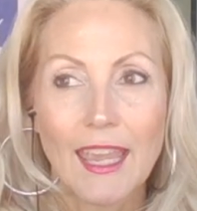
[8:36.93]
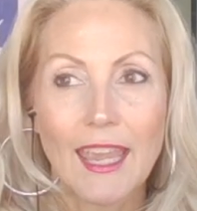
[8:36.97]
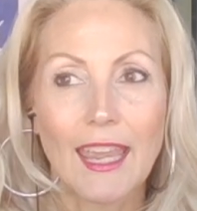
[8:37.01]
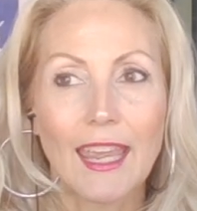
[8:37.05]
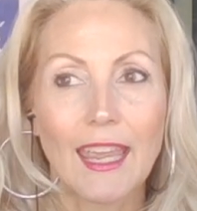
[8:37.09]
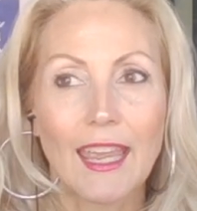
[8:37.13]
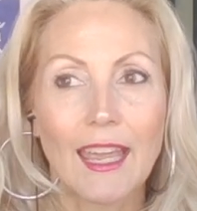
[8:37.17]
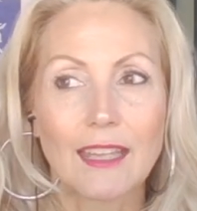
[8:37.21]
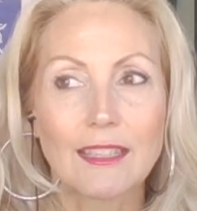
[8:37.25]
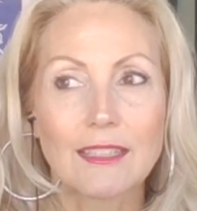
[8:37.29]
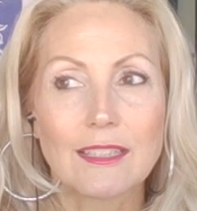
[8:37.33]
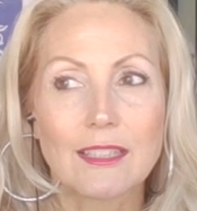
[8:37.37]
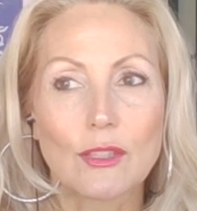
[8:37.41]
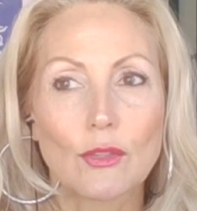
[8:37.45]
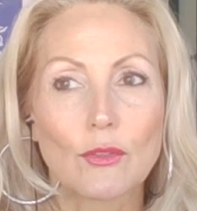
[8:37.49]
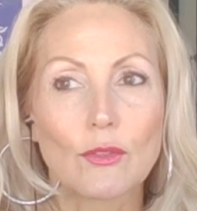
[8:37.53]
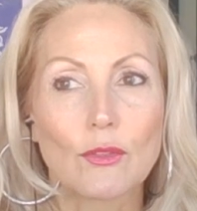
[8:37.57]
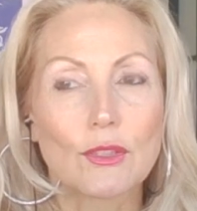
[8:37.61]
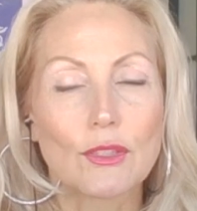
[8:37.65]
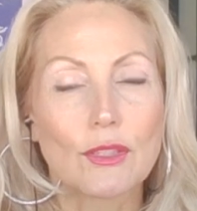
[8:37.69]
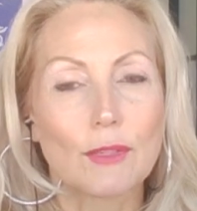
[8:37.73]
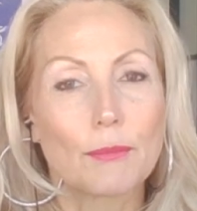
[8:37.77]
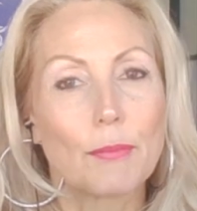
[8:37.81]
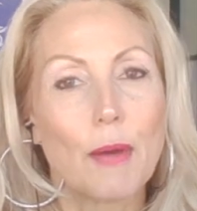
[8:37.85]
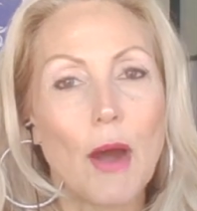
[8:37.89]
And so
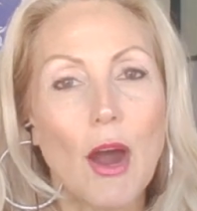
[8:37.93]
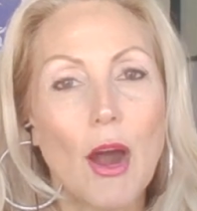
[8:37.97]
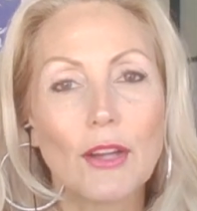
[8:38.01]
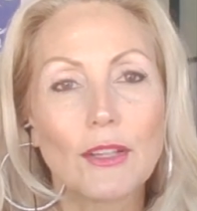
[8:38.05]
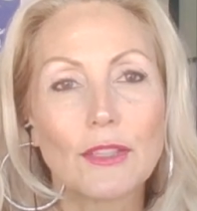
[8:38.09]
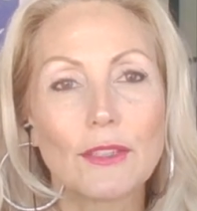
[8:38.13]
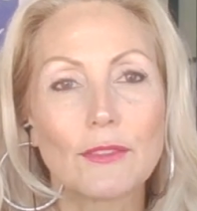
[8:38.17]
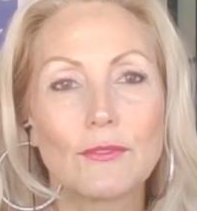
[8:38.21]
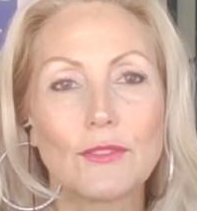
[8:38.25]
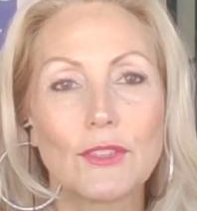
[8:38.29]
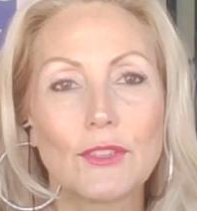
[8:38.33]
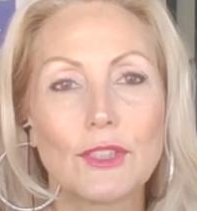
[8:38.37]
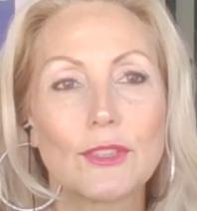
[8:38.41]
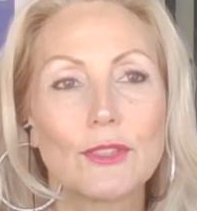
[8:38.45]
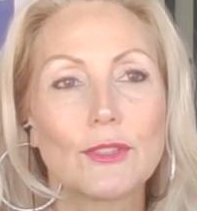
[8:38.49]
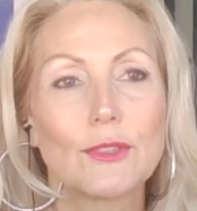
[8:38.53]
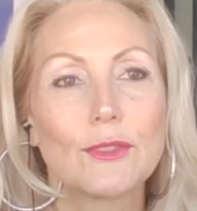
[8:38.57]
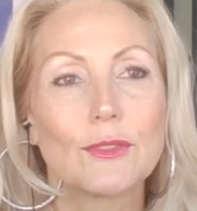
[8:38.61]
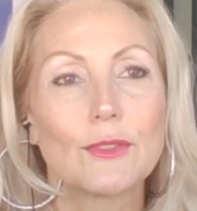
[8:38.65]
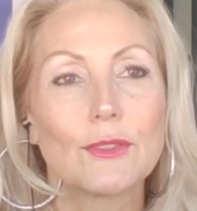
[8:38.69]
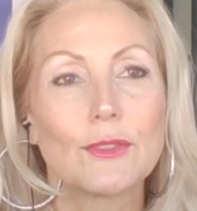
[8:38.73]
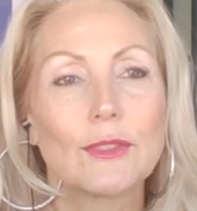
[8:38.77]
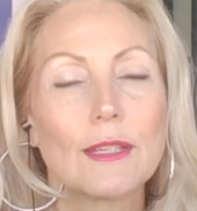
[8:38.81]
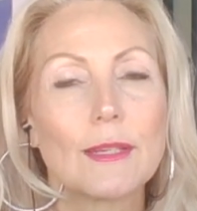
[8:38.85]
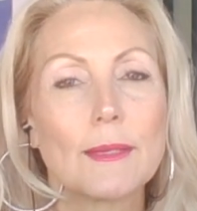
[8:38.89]
there's a part of
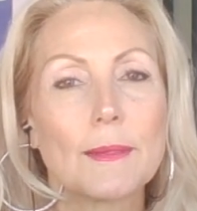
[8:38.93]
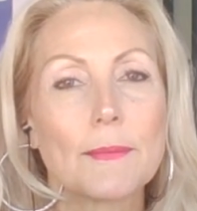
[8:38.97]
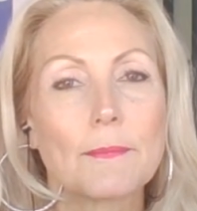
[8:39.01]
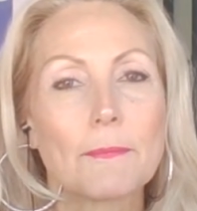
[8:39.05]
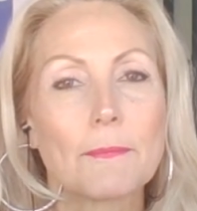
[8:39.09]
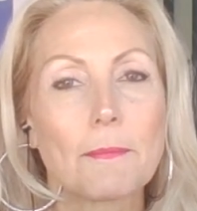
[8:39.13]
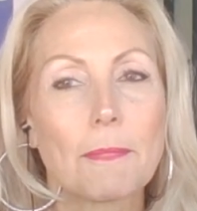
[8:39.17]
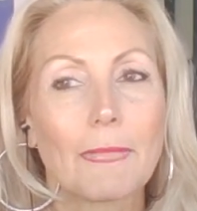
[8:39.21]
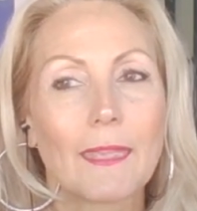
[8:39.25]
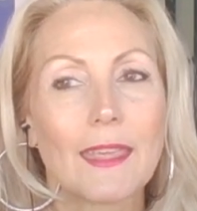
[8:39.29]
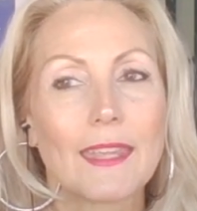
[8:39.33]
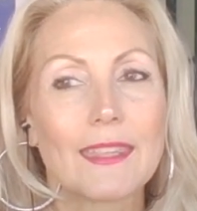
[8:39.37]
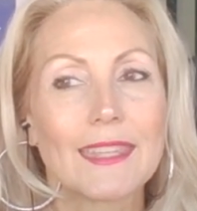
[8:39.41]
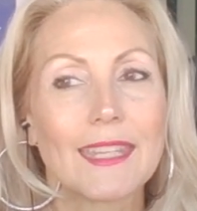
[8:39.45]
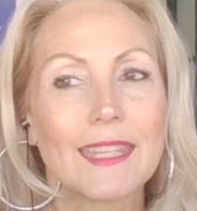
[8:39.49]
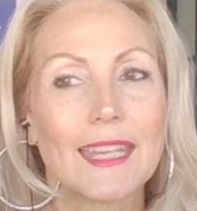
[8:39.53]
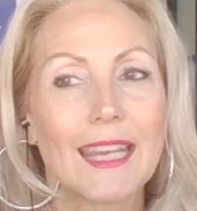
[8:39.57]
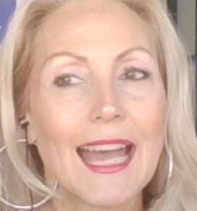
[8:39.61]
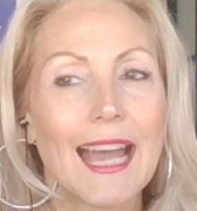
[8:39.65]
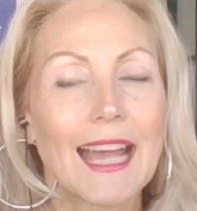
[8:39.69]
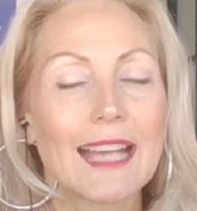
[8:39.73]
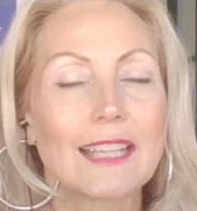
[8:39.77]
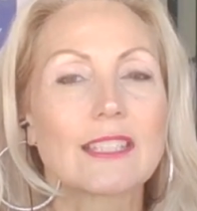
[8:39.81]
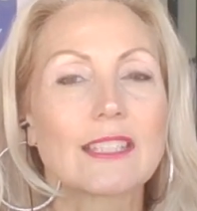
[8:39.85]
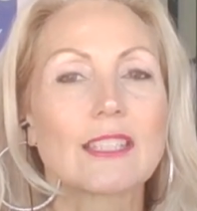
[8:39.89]
you that
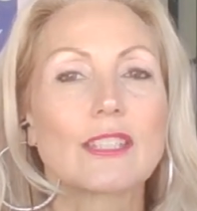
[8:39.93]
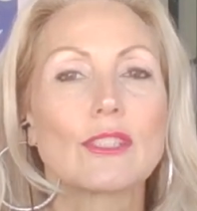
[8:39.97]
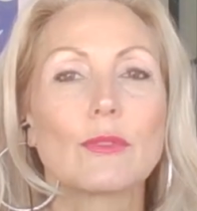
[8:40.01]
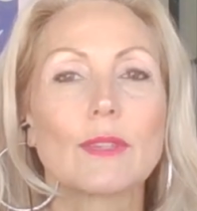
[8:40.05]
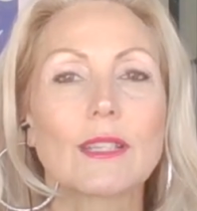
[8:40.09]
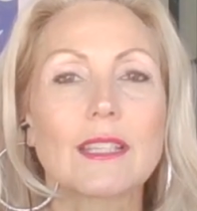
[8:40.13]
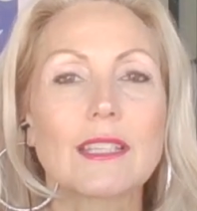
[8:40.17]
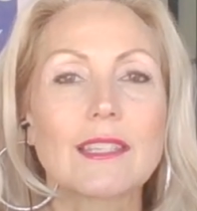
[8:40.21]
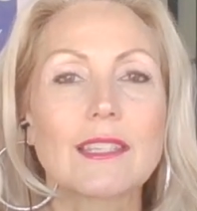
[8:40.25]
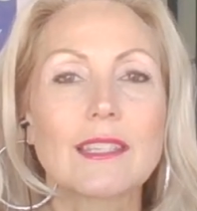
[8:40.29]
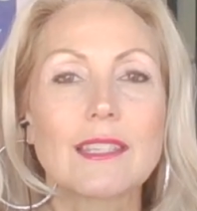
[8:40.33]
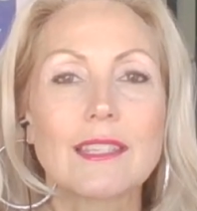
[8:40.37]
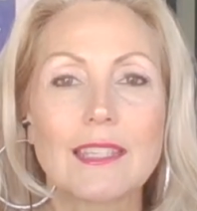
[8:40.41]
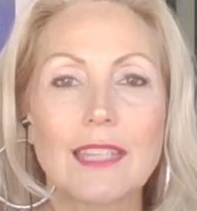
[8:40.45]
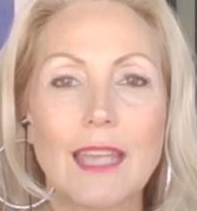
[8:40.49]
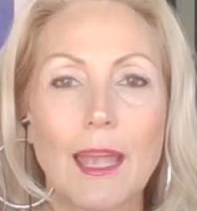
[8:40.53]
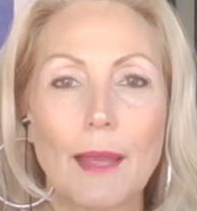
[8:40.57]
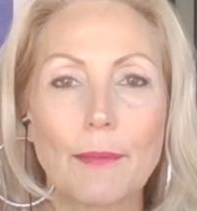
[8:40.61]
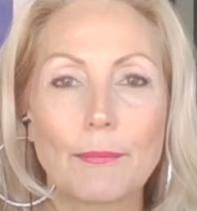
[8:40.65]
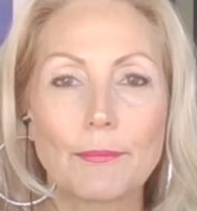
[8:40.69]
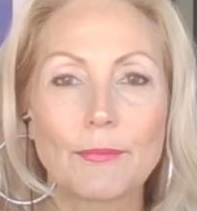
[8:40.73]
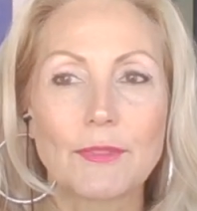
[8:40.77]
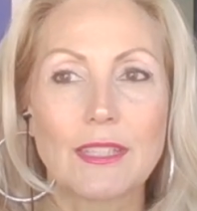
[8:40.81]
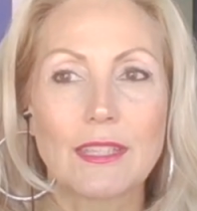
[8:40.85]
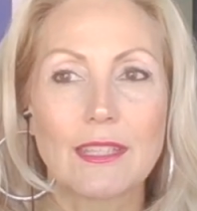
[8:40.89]
has to
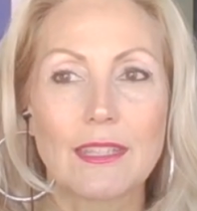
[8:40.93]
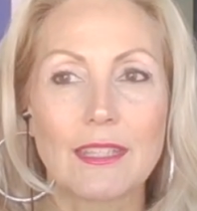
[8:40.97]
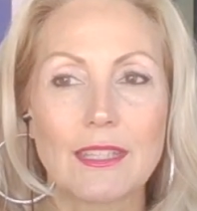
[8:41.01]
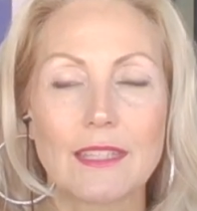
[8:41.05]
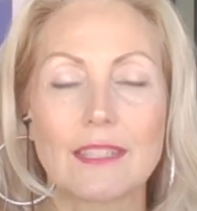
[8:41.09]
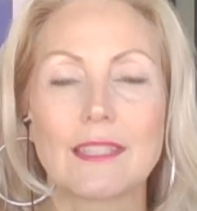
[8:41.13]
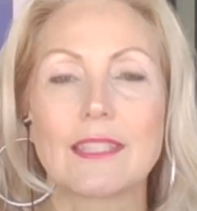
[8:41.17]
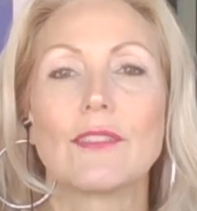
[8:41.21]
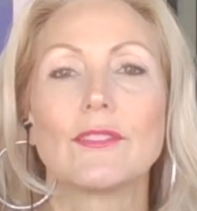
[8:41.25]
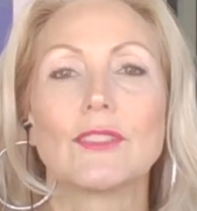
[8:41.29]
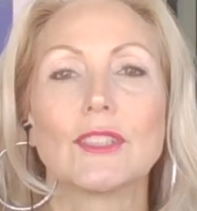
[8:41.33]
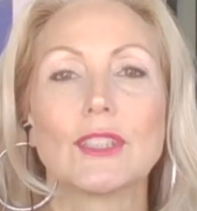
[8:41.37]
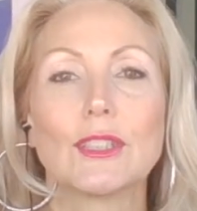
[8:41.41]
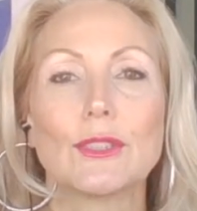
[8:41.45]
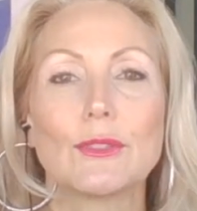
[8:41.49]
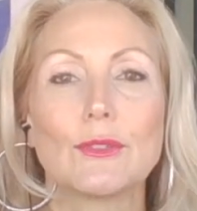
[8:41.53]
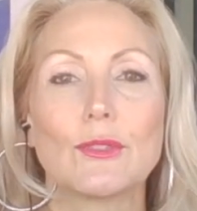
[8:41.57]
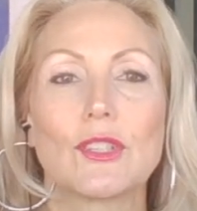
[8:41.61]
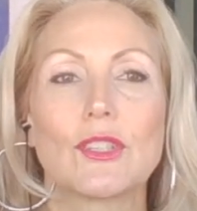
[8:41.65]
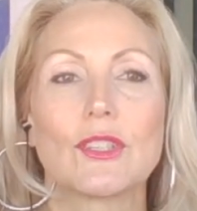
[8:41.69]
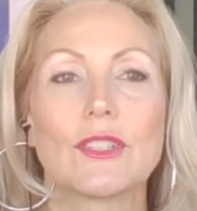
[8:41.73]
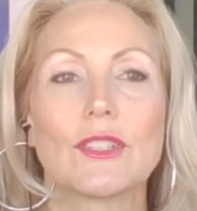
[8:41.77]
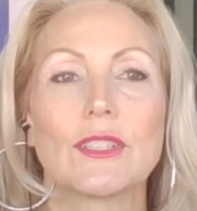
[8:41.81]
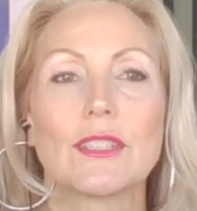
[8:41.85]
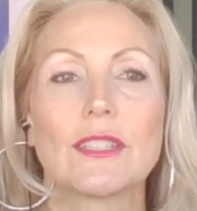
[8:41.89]
accept this
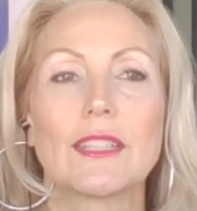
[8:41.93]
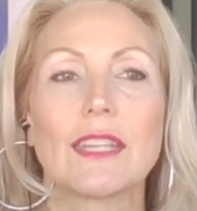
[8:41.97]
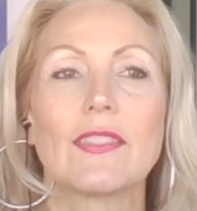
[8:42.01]
evolution.